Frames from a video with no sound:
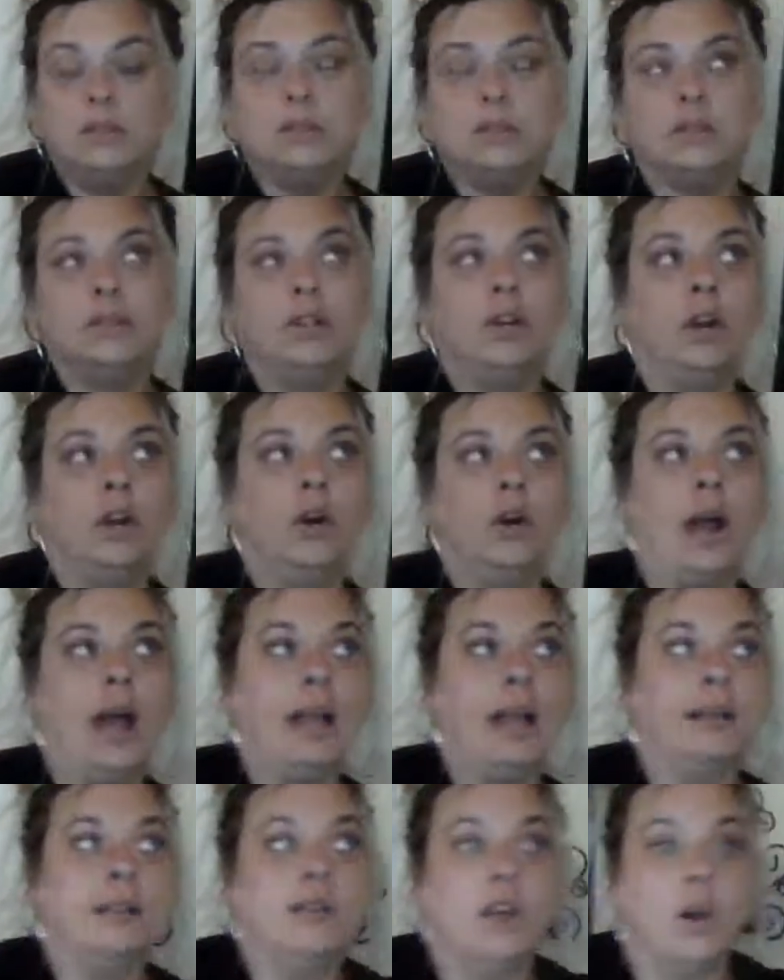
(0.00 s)

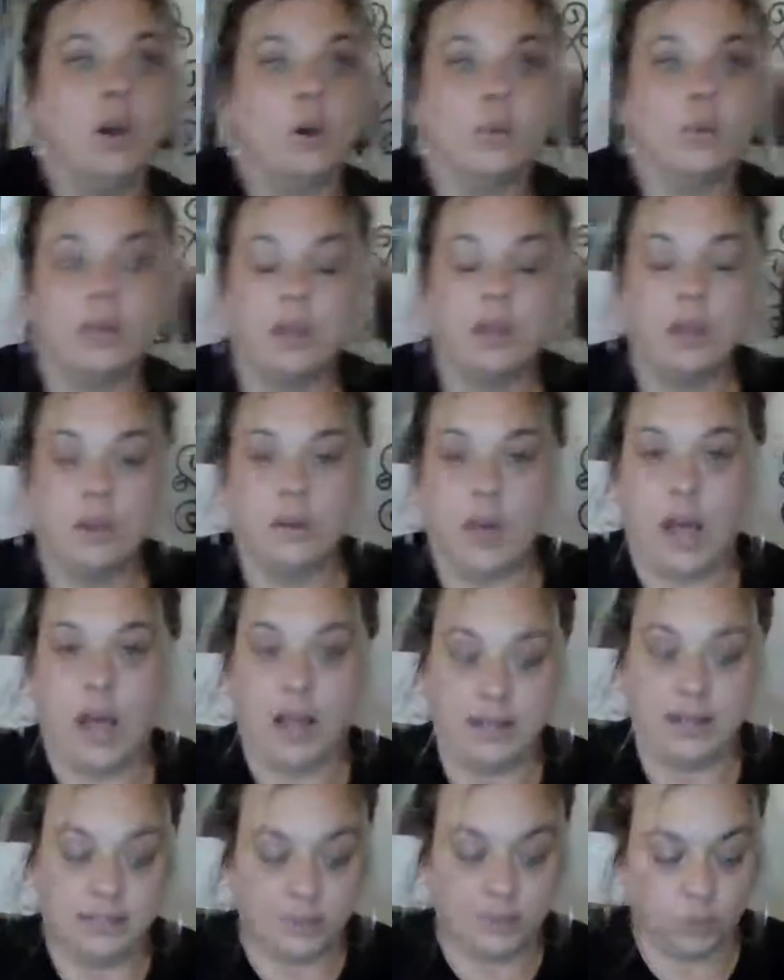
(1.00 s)
I know that you
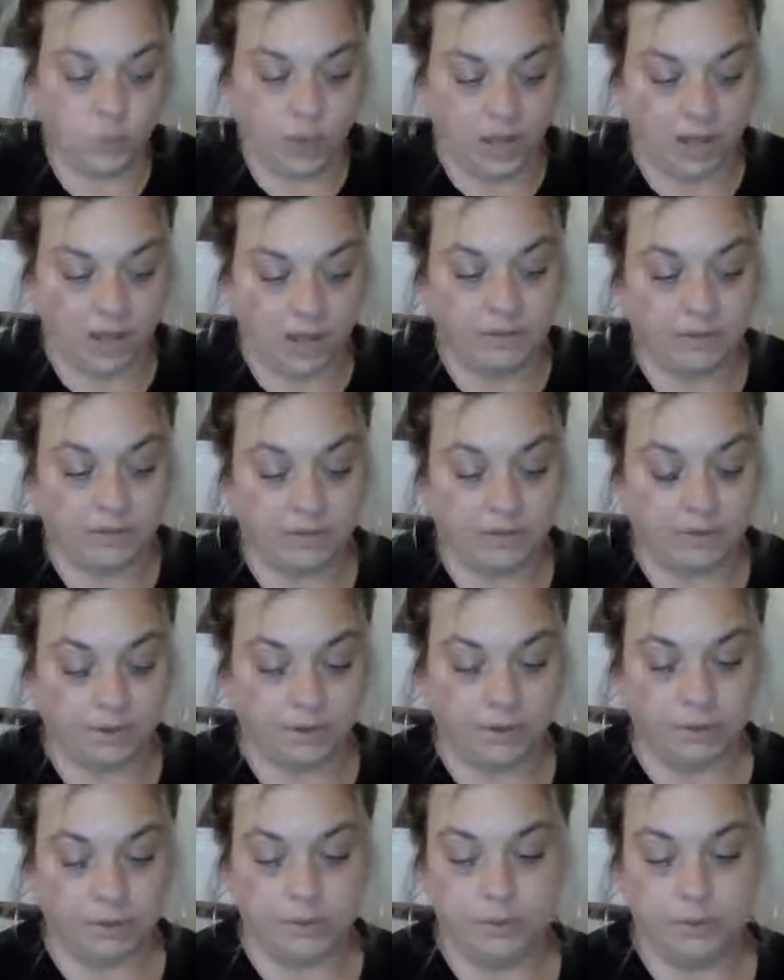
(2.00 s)
guys went
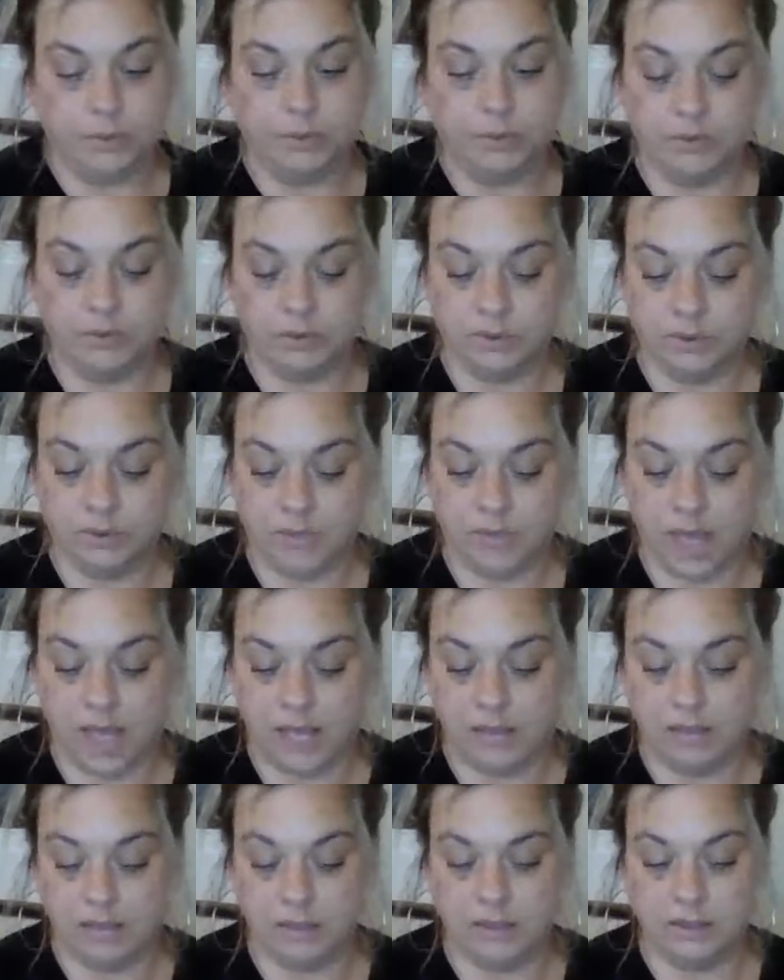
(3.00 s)
through
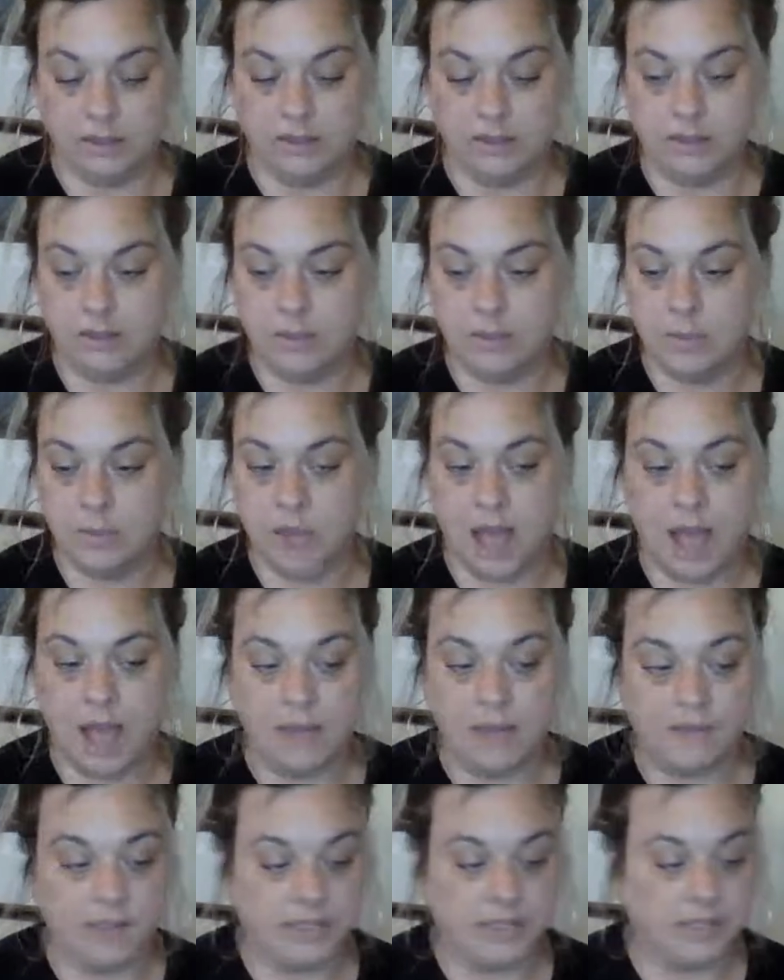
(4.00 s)
like some
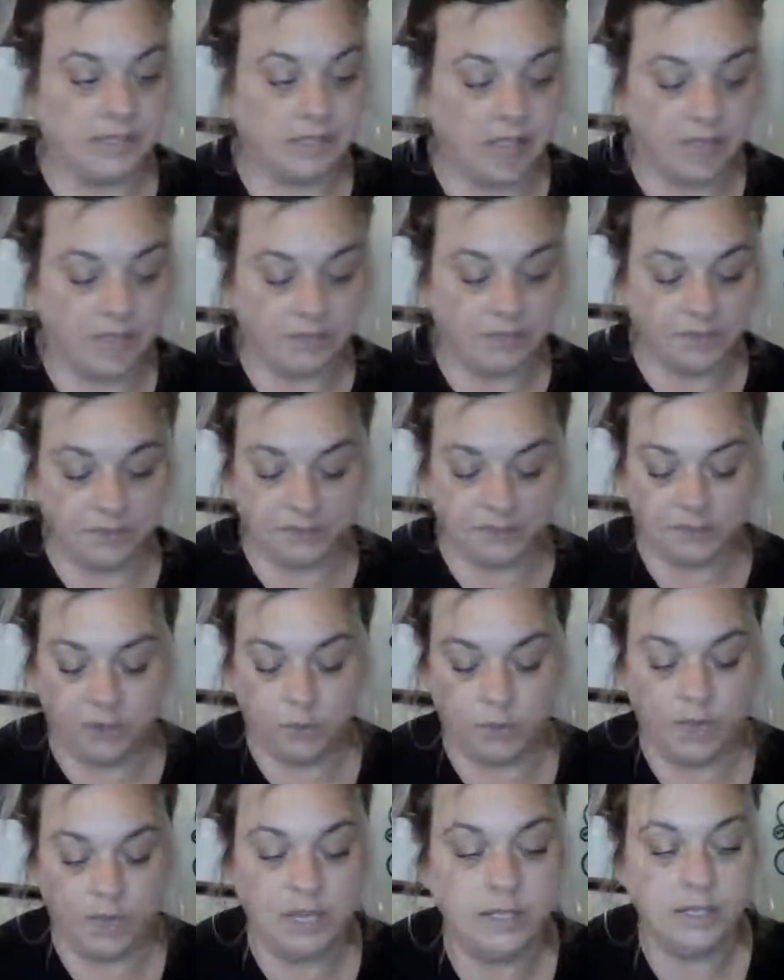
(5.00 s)
heavy stuff a
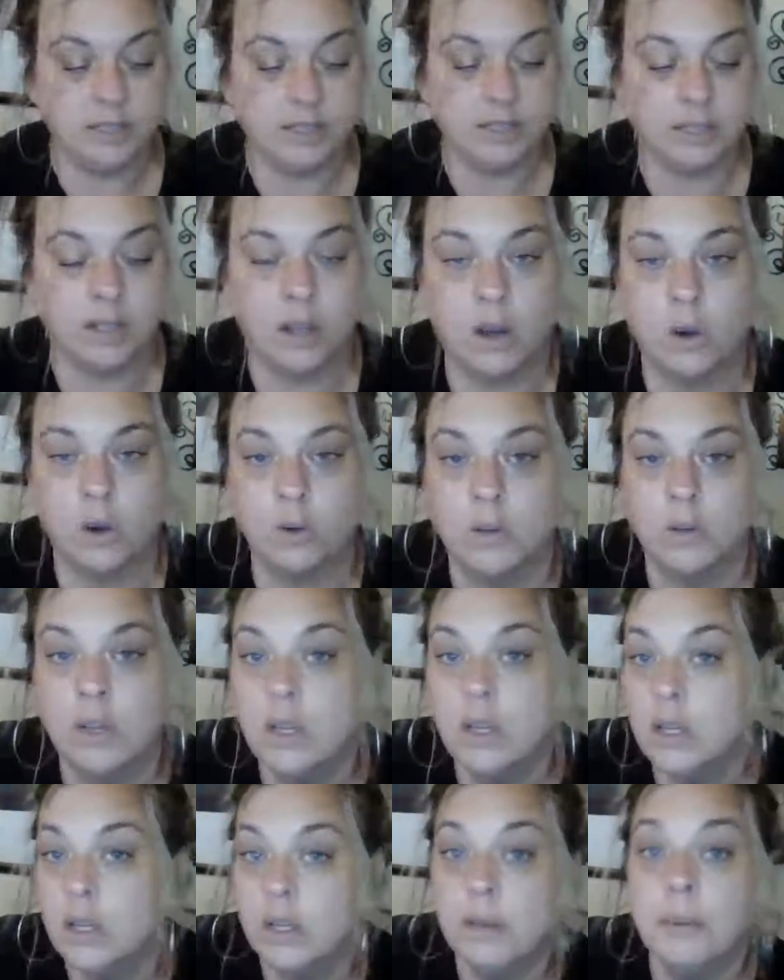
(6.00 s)
few weeks ago.
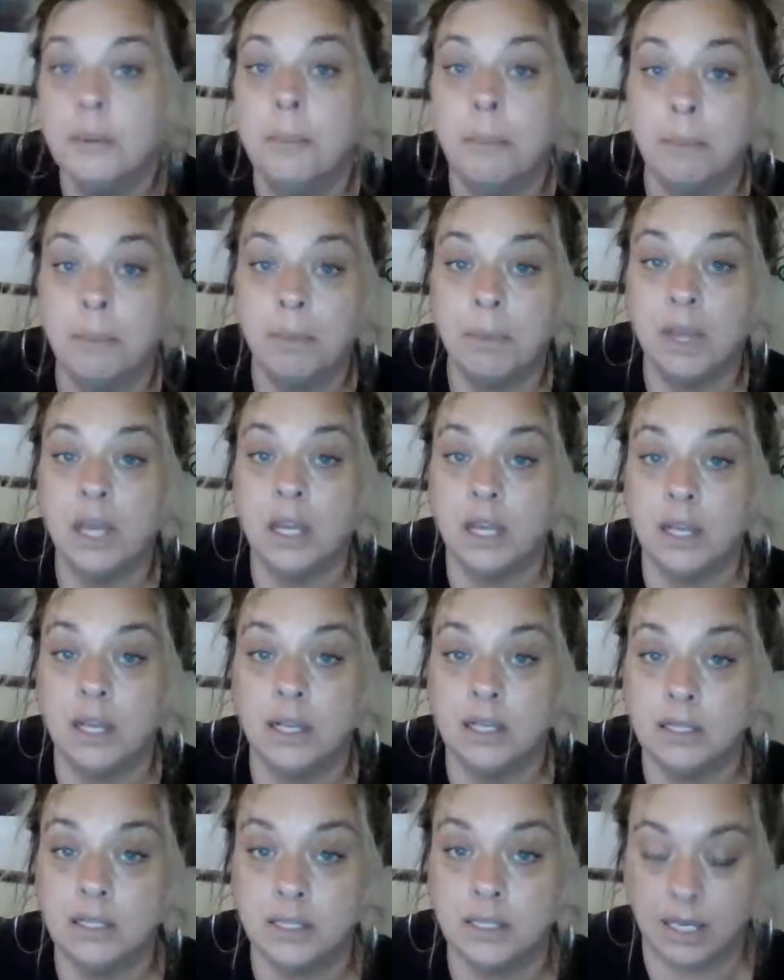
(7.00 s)
be
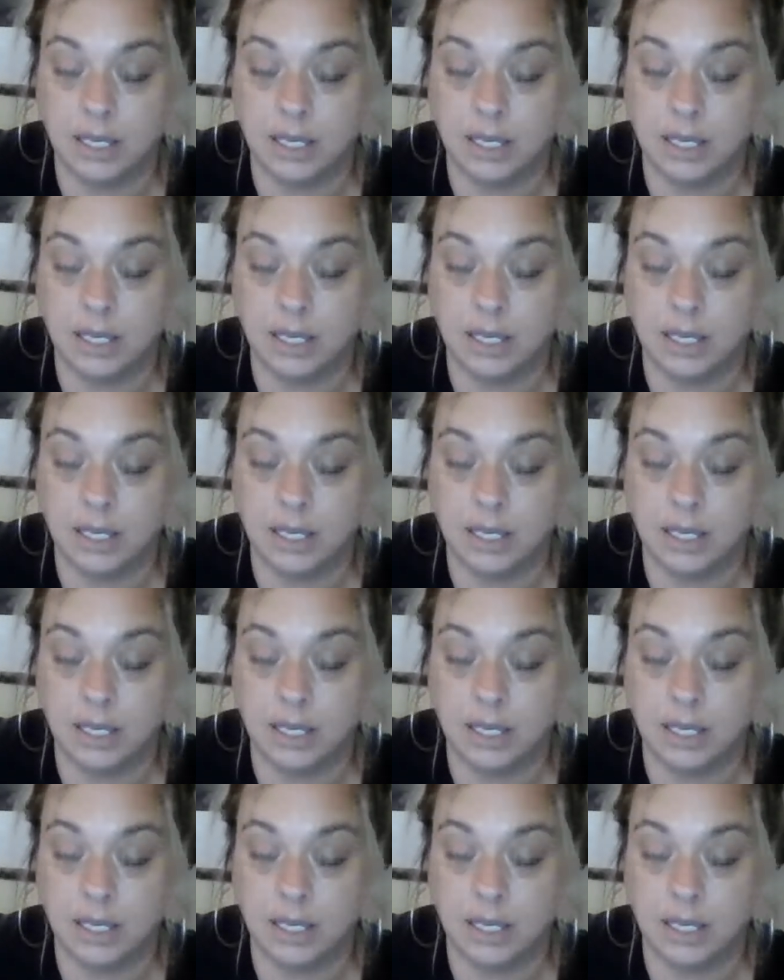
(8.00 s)
easy.